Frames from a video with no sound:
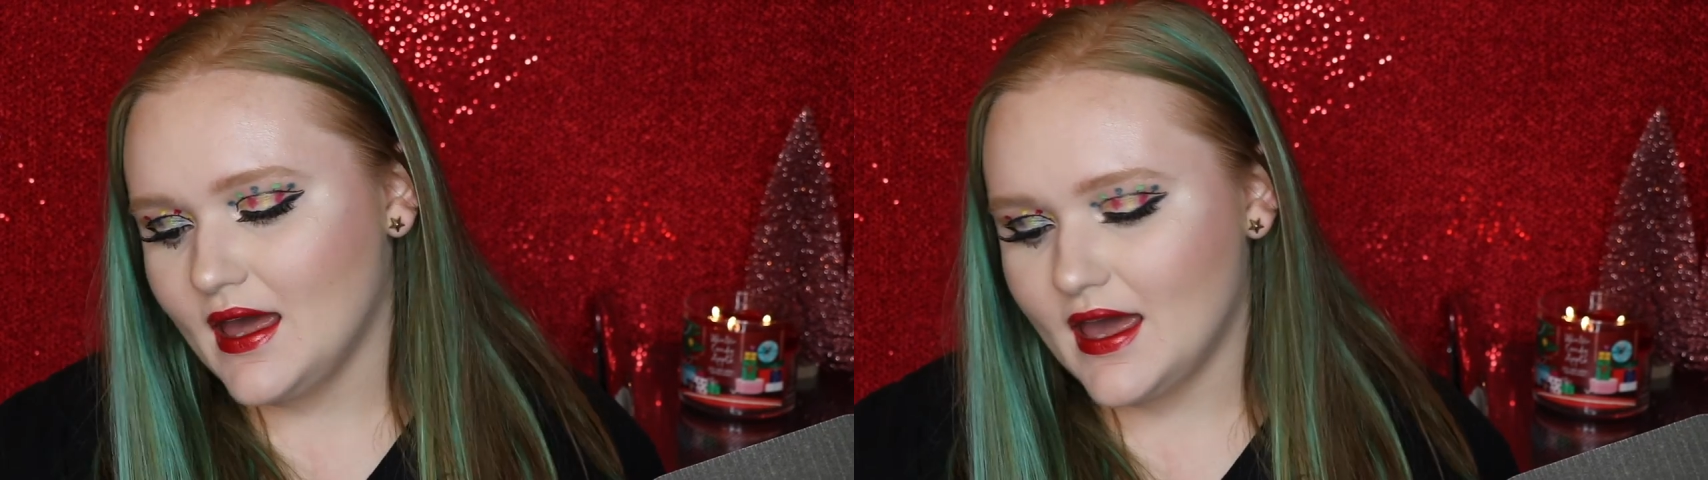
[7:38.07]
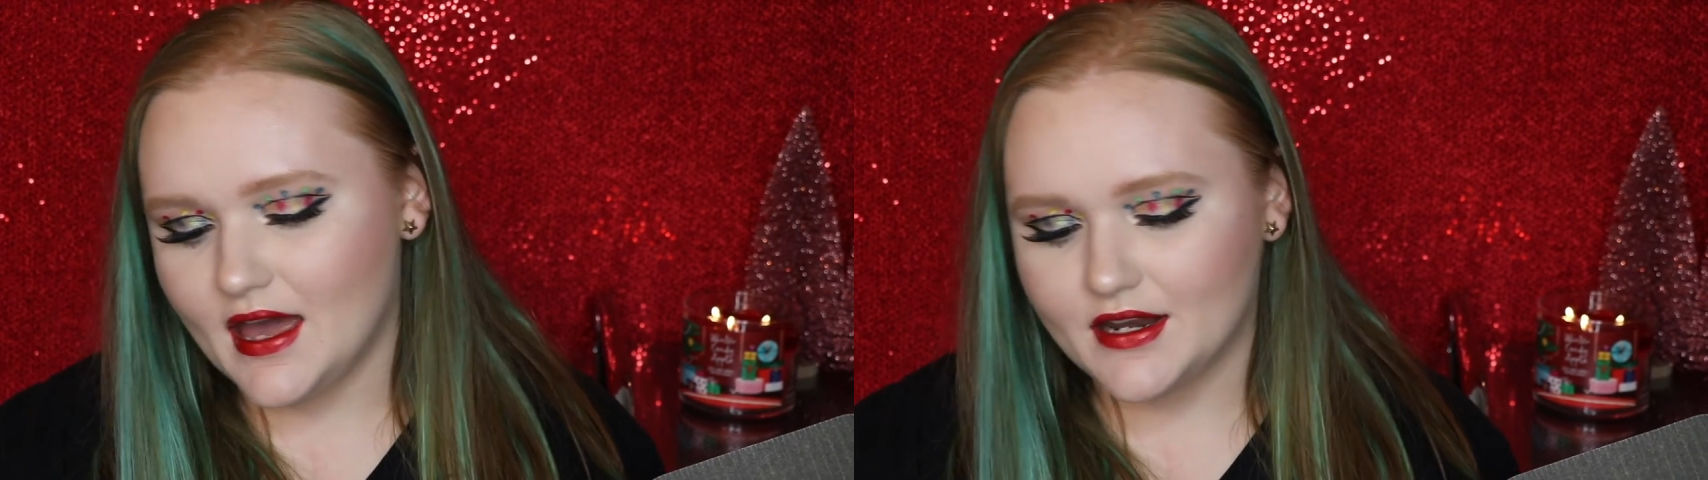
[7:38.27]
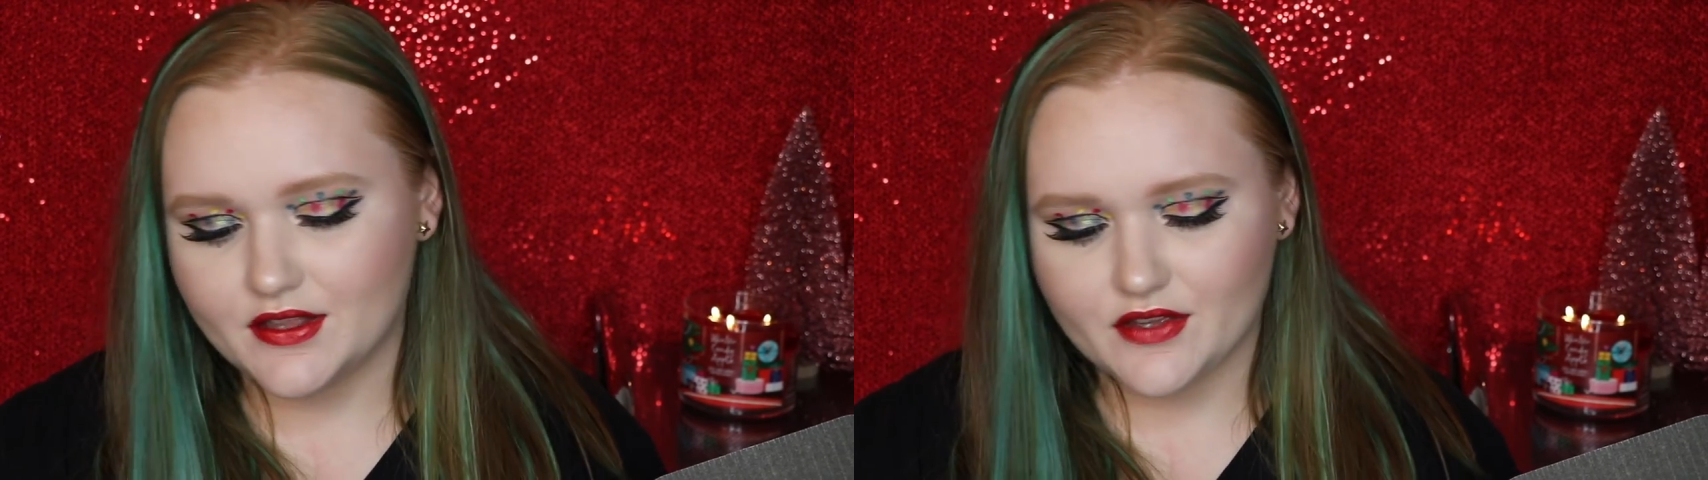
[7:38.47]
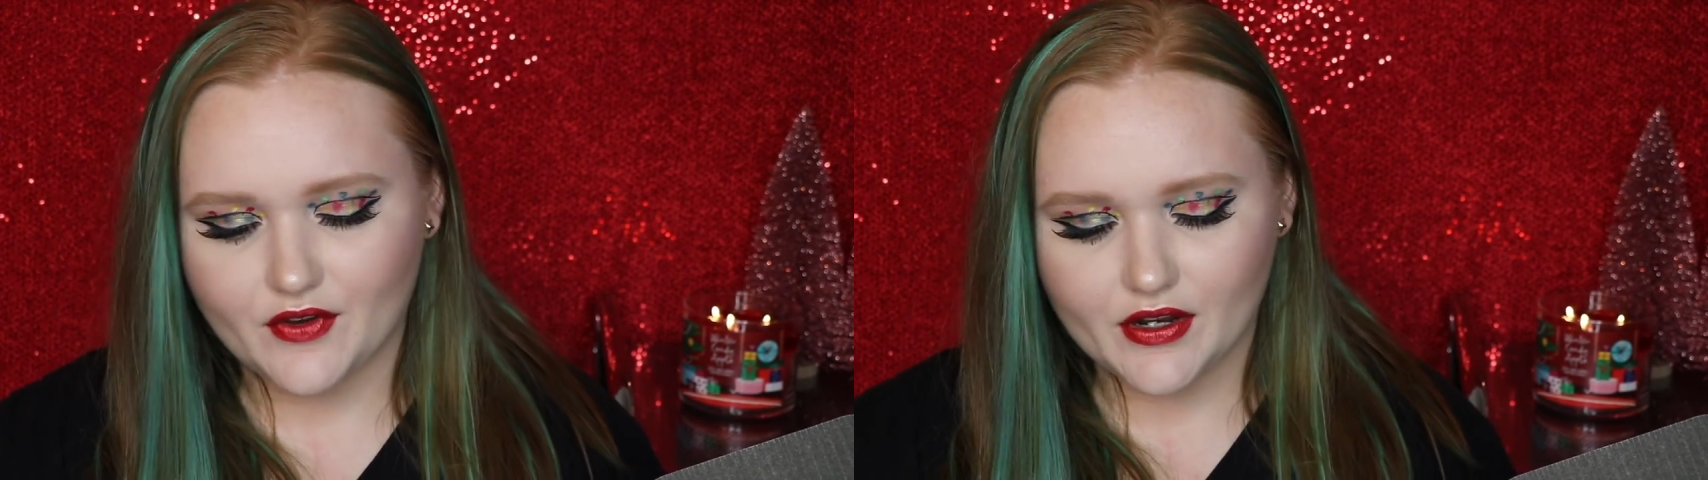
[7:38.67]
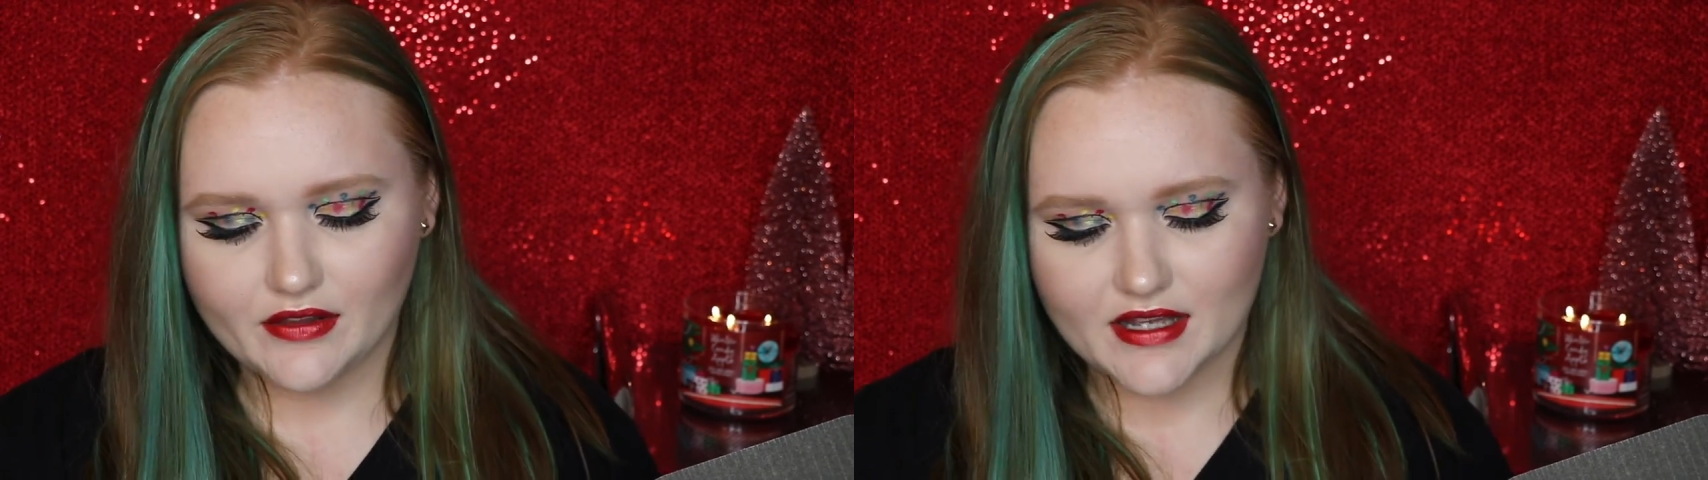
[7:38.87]
And the
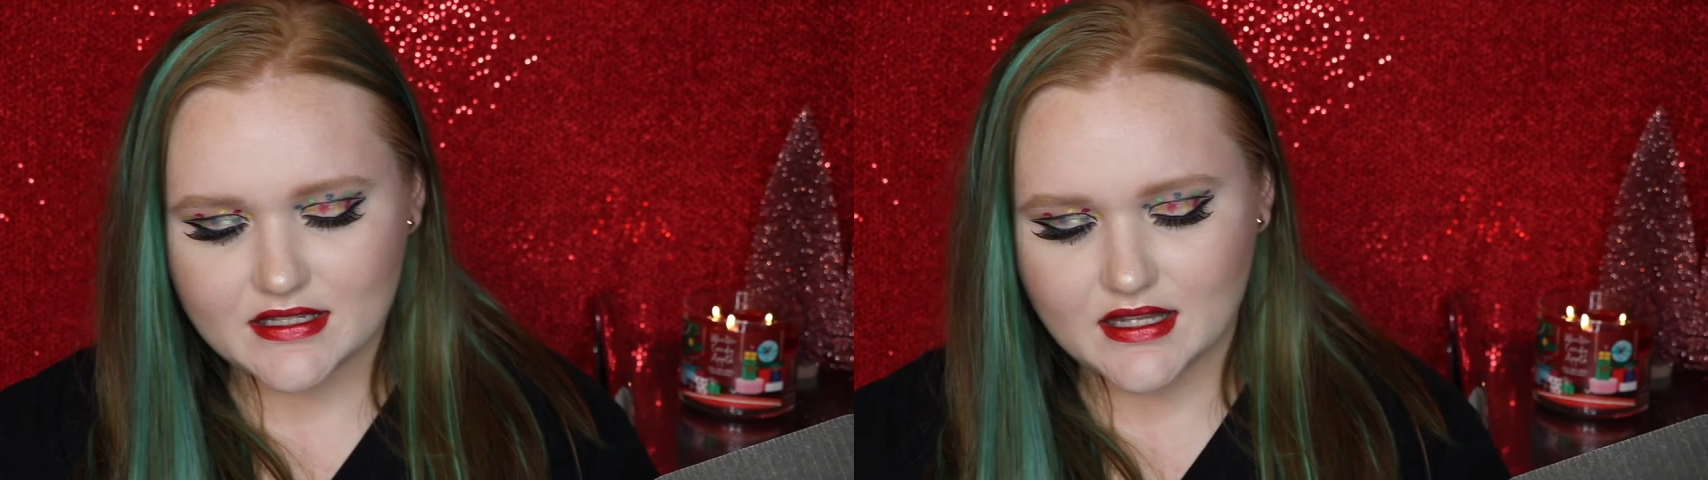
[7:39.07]
very last